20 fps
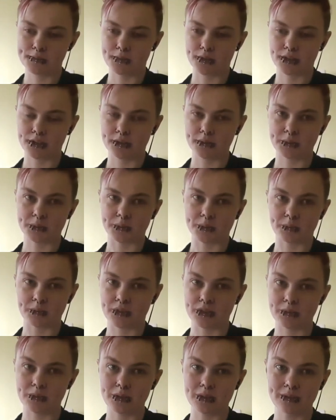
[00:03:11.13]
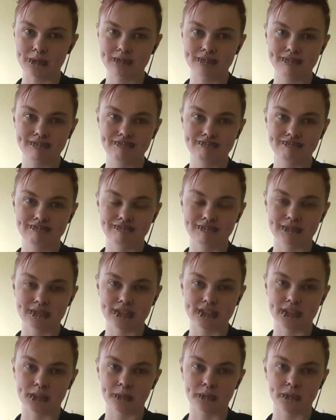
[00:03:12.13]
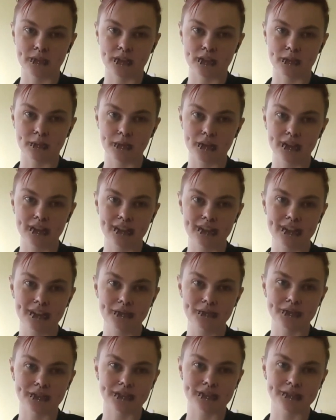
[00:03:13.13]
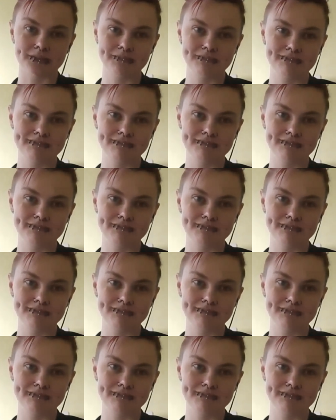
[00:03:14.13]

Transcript: Yeah, but maybe something completely different.